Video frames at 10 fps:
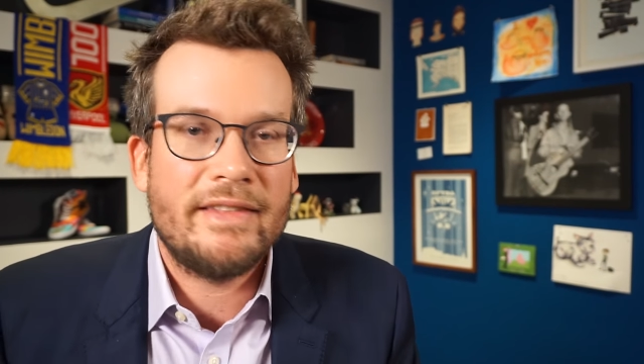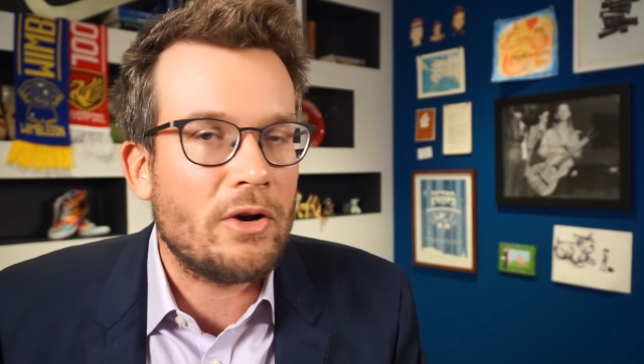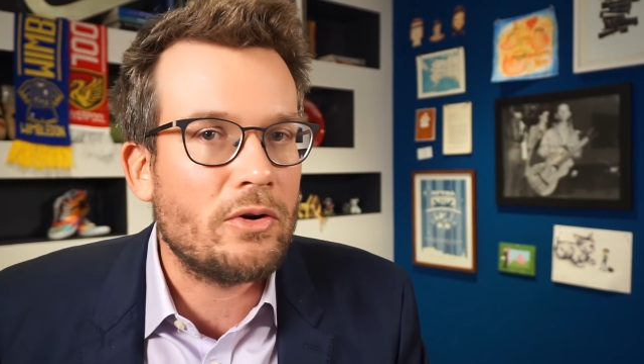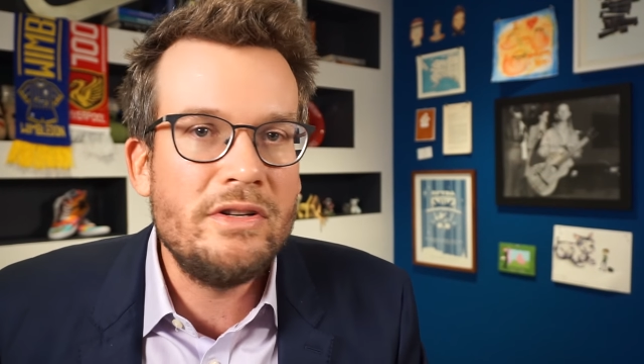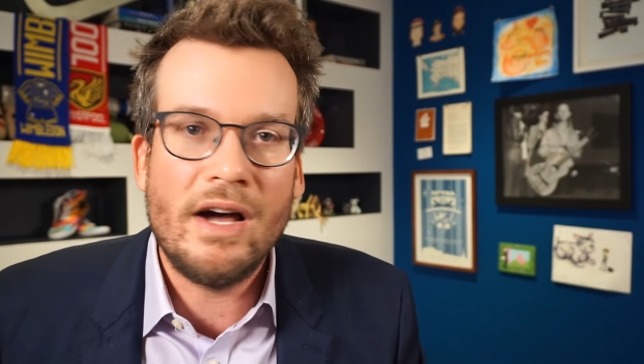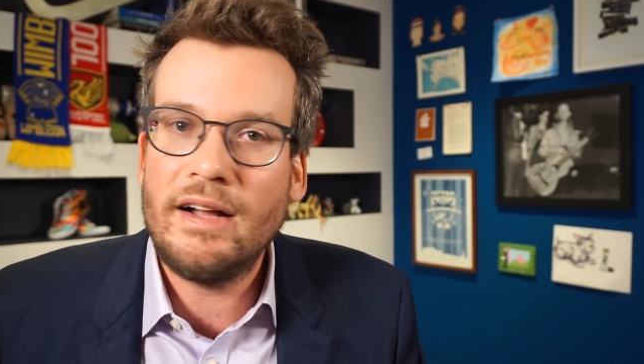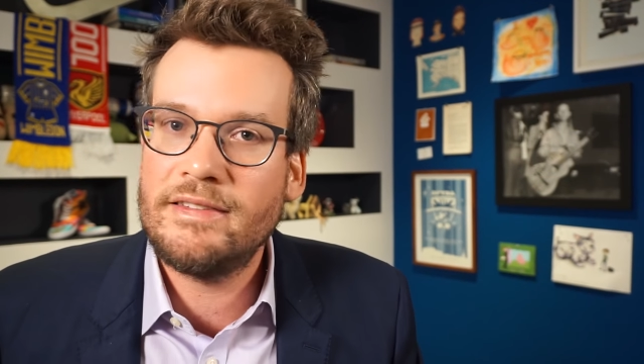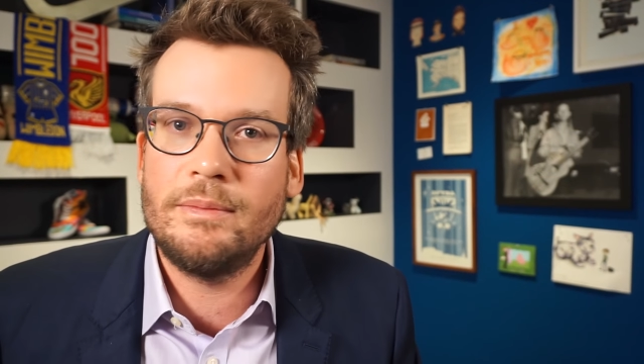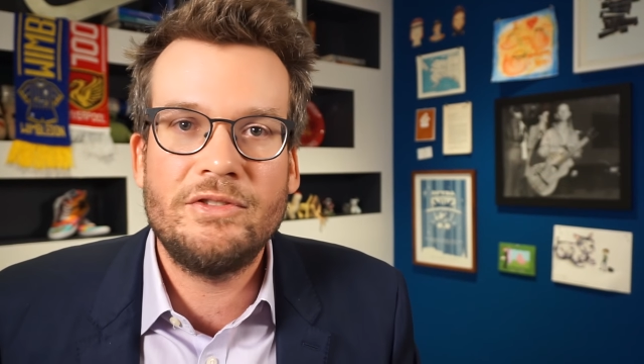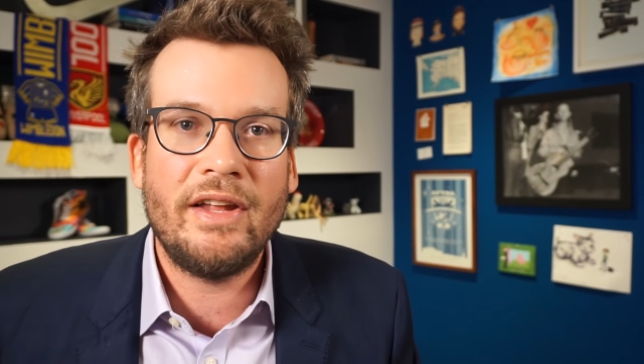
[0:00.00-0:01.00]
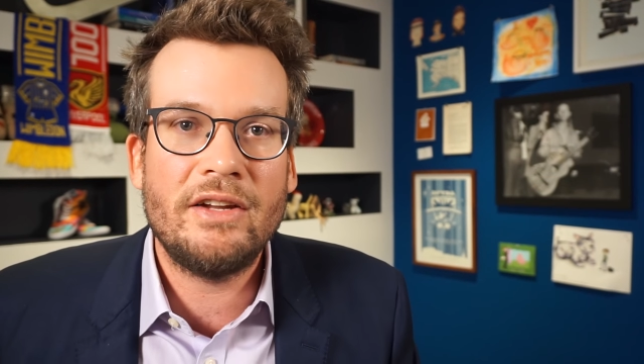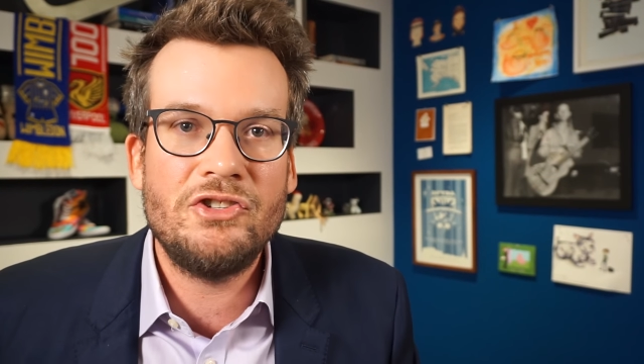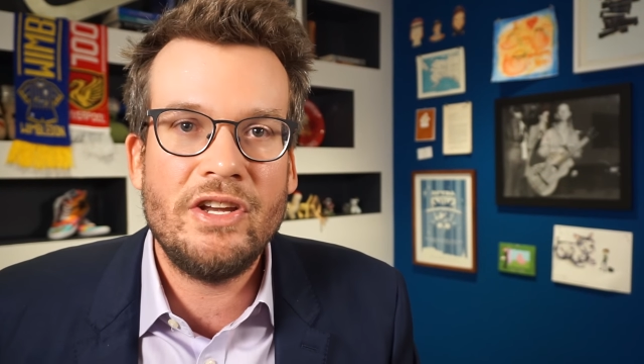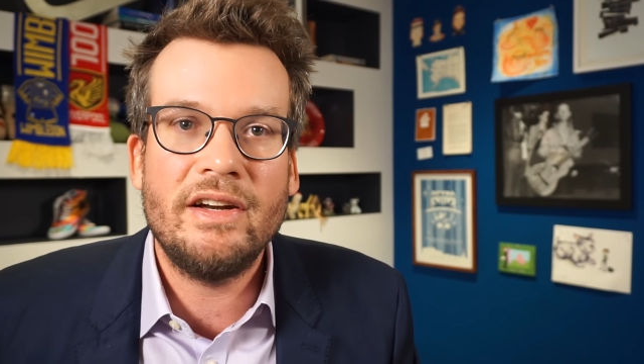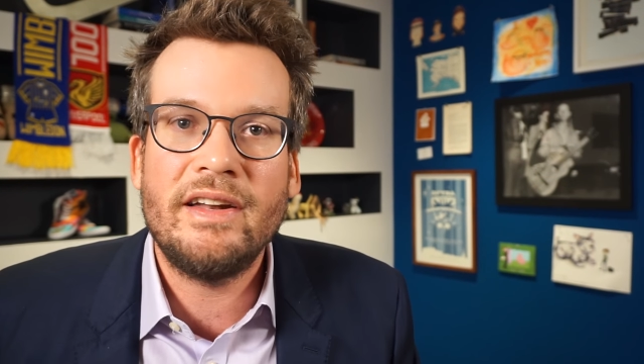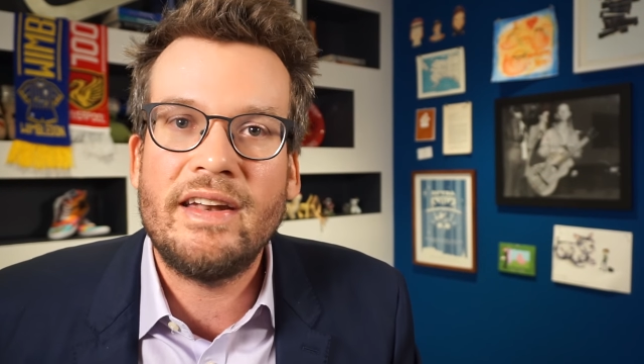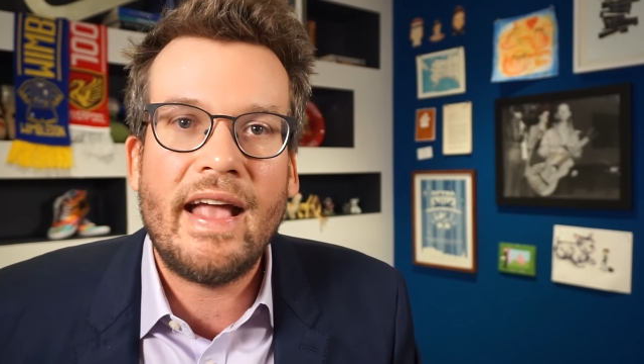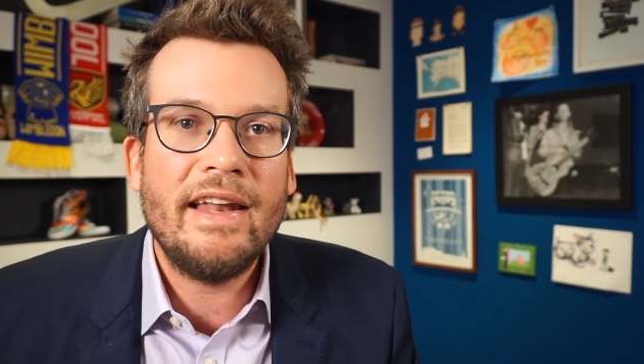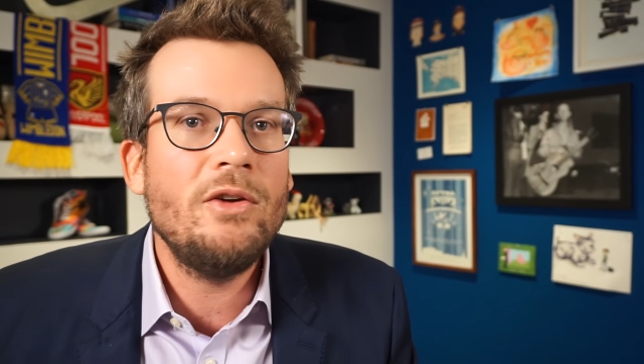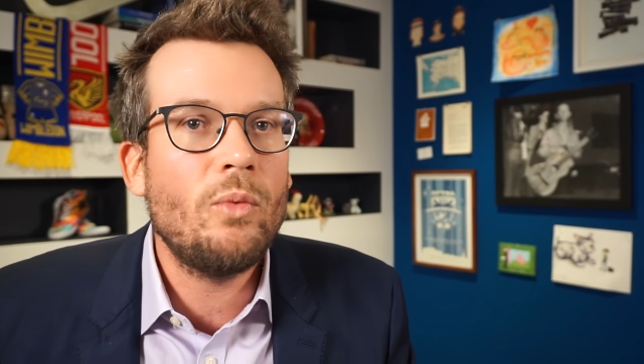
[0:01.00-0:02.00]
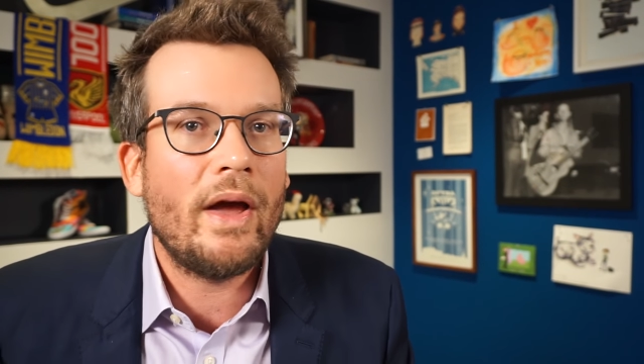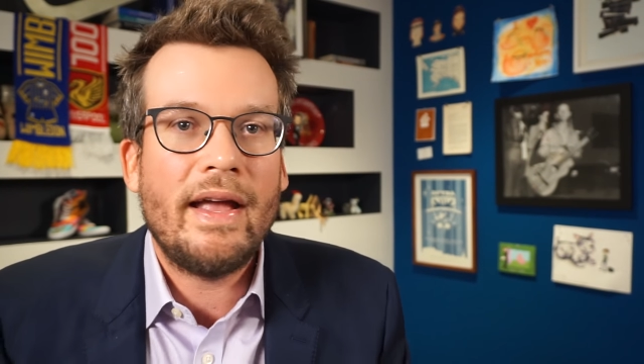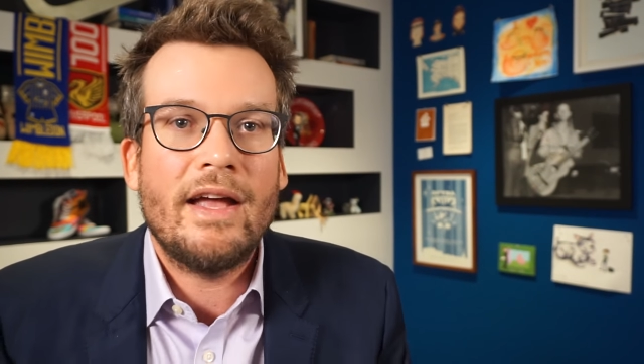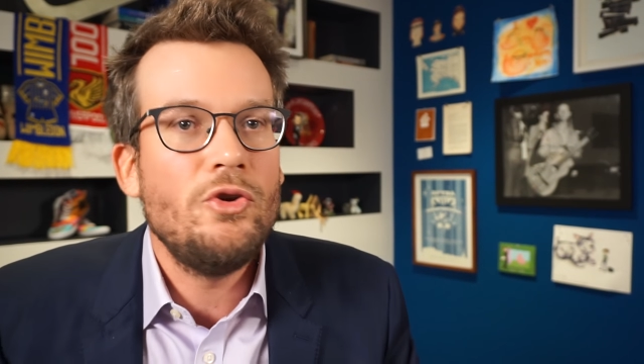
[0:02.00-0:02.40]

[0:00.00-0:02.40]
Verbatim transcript: They are not substantiated in any way,